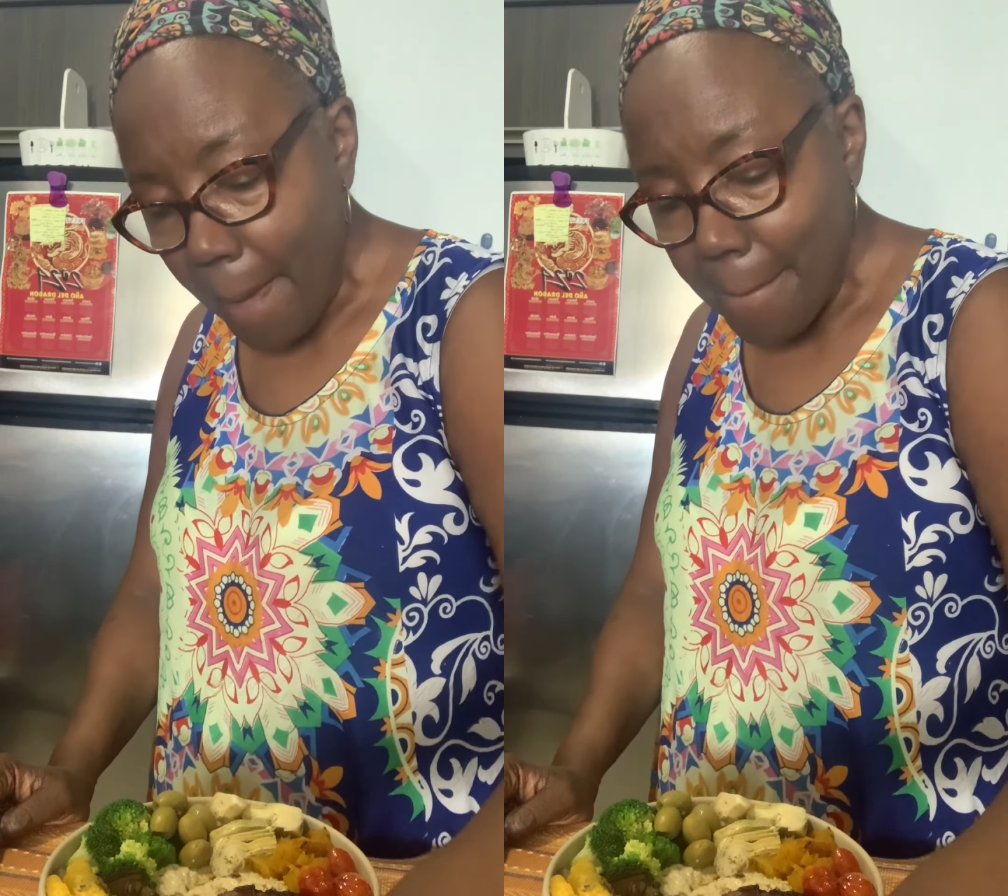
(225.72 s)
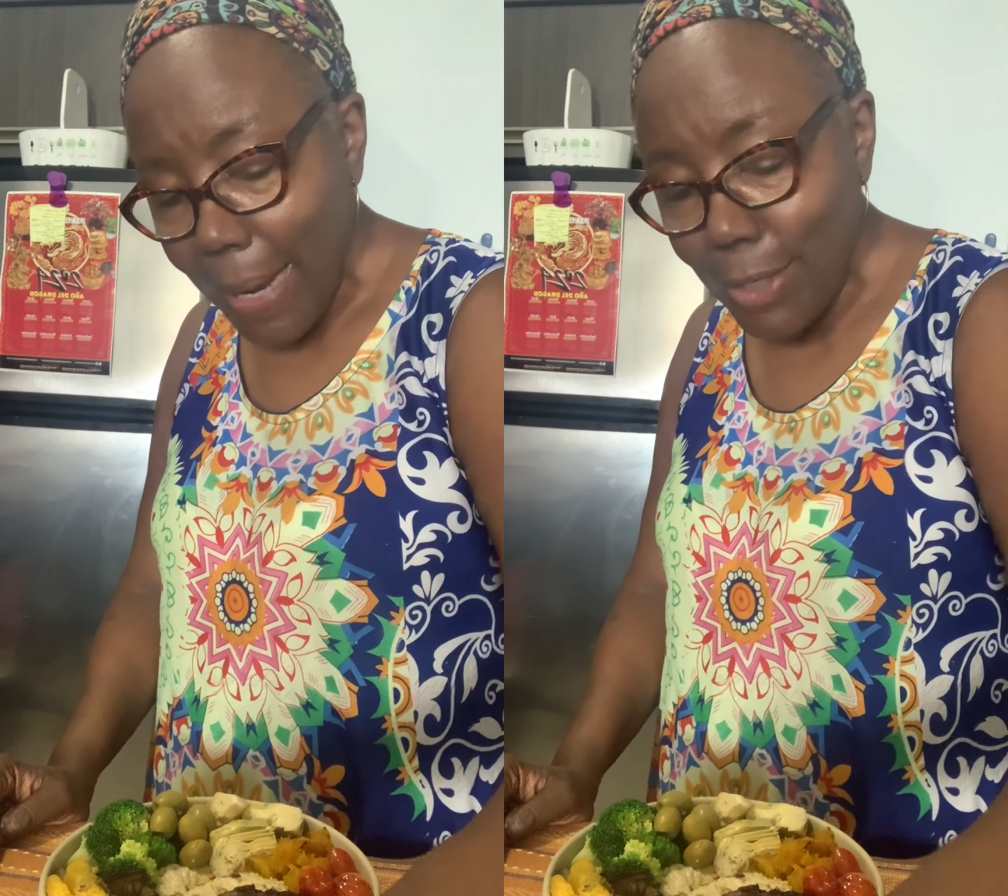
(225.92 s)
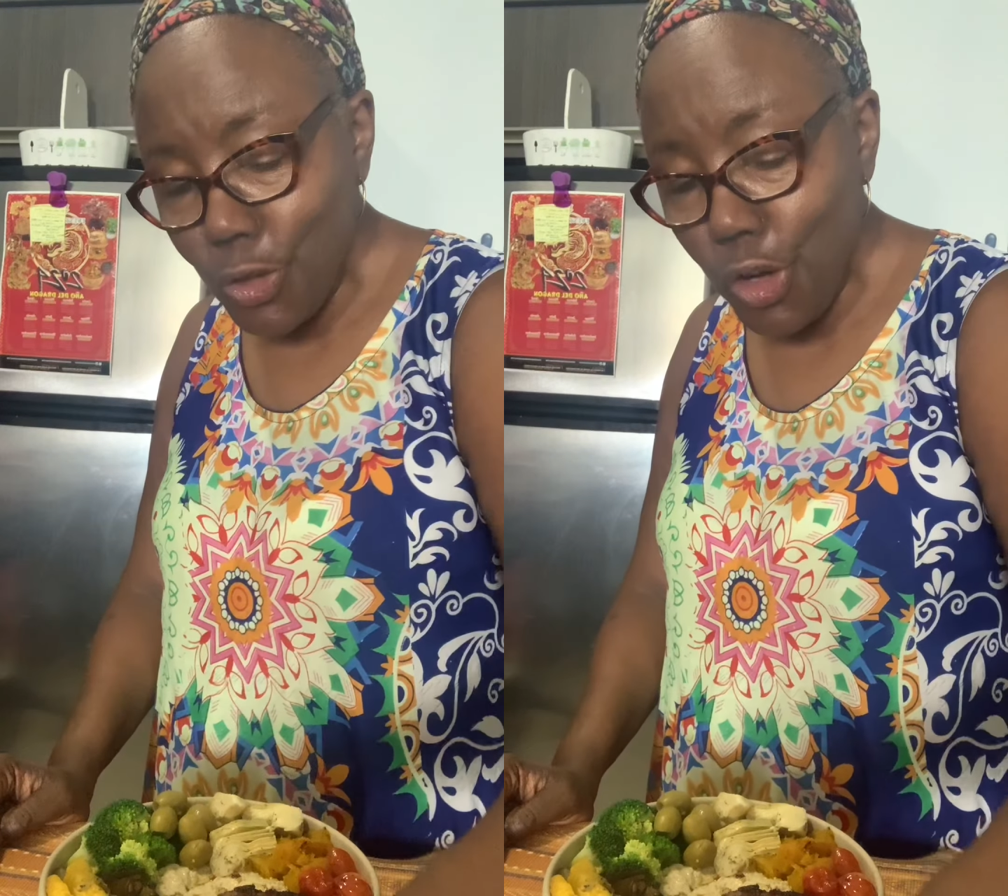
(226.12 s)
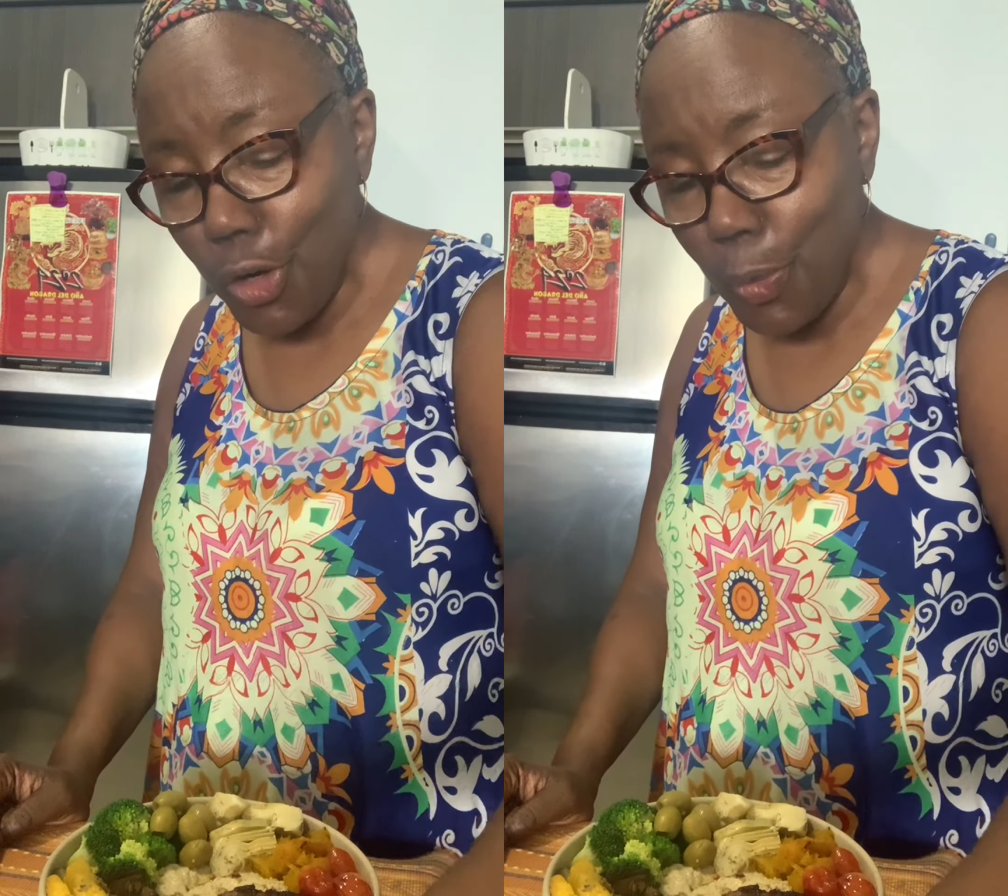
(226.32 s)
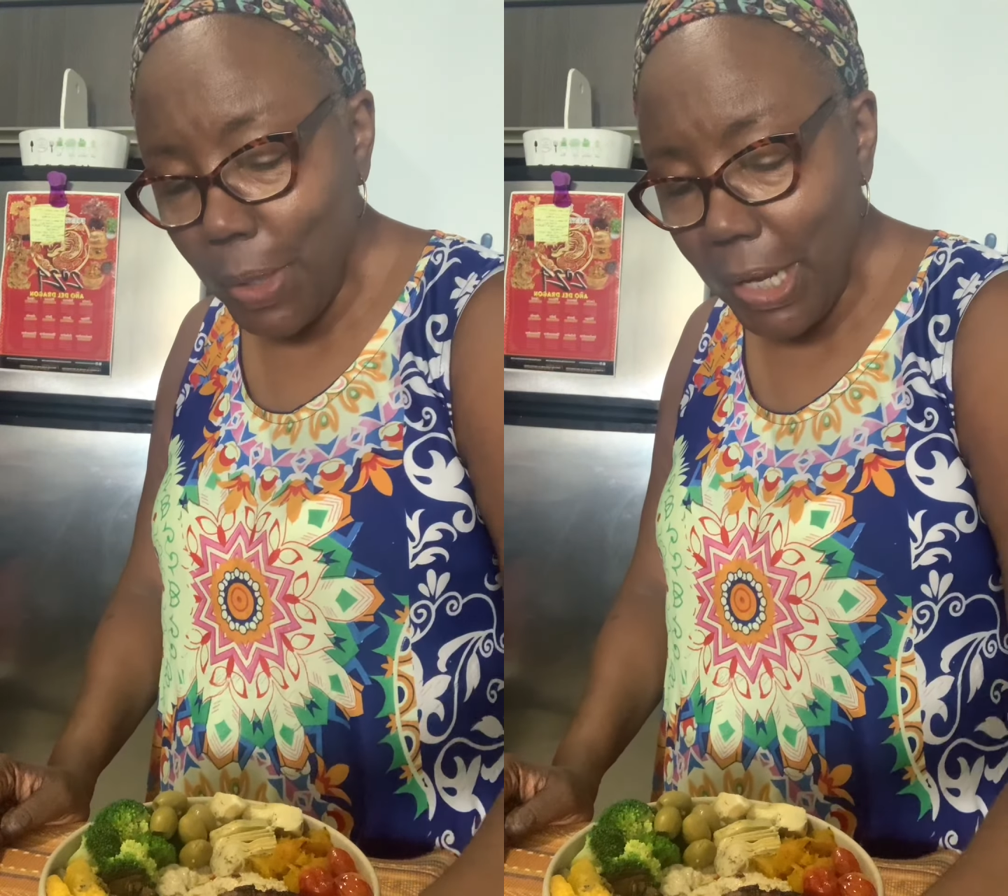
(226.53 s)
My
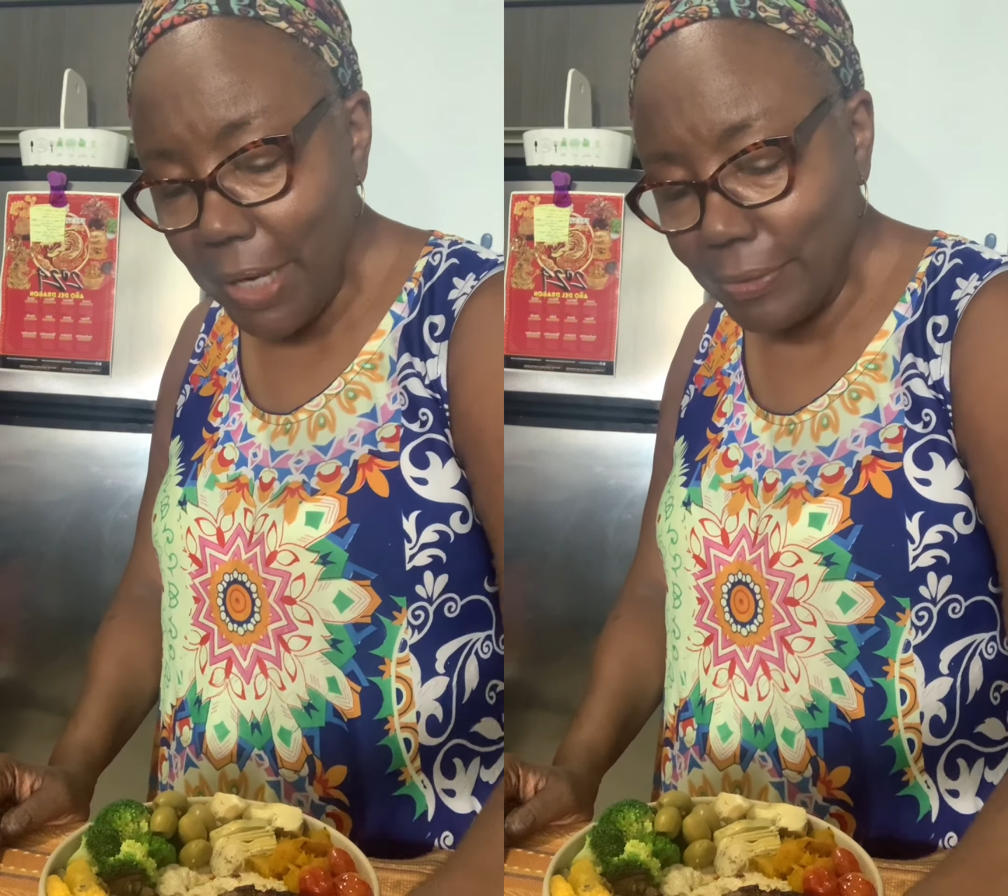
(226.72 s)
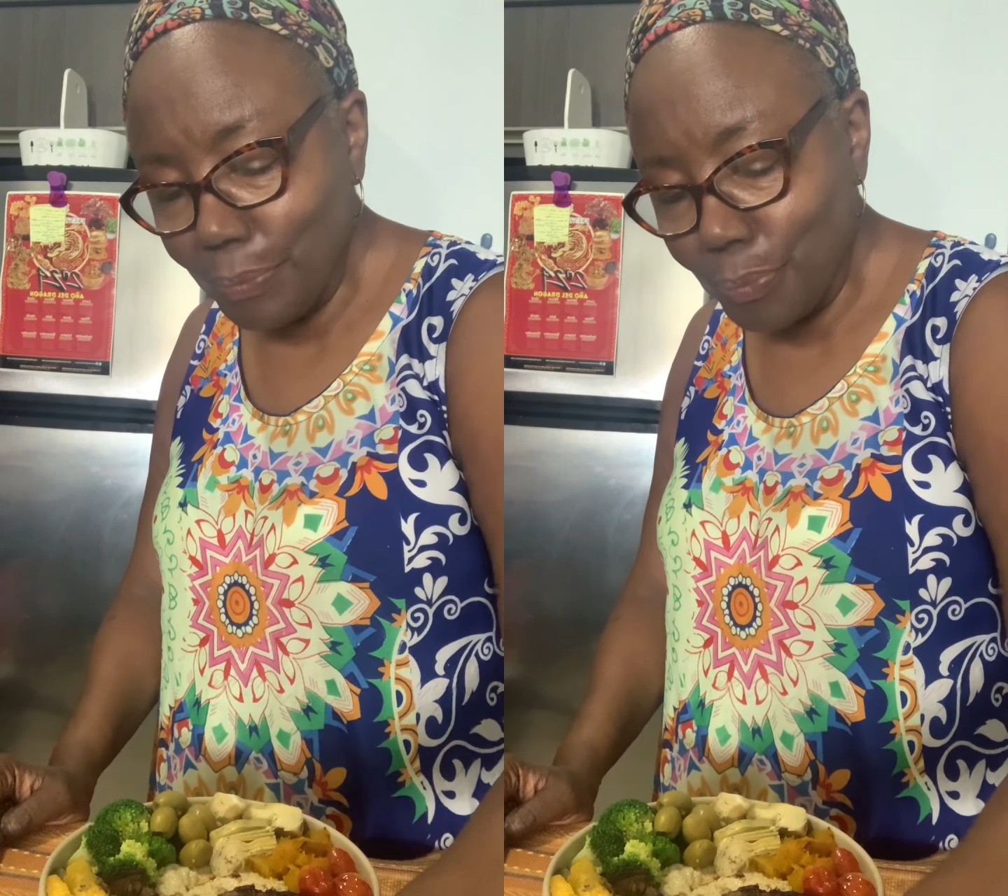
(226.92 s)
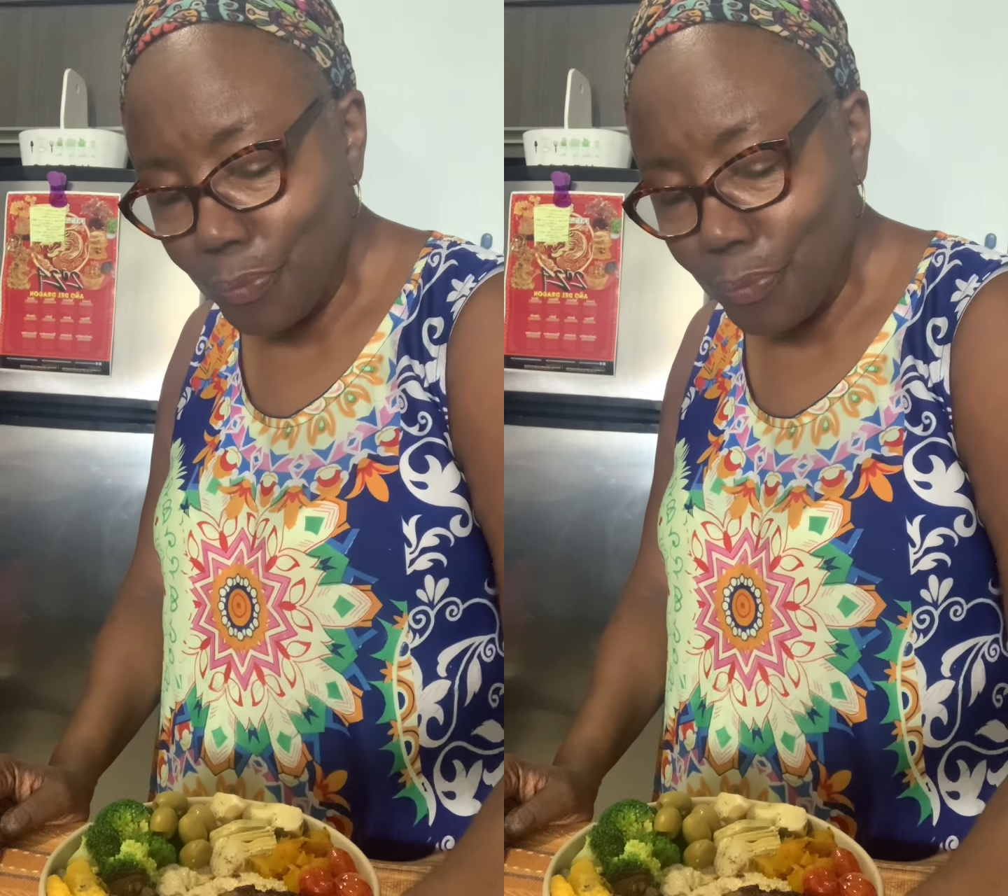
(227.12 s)
jerk wing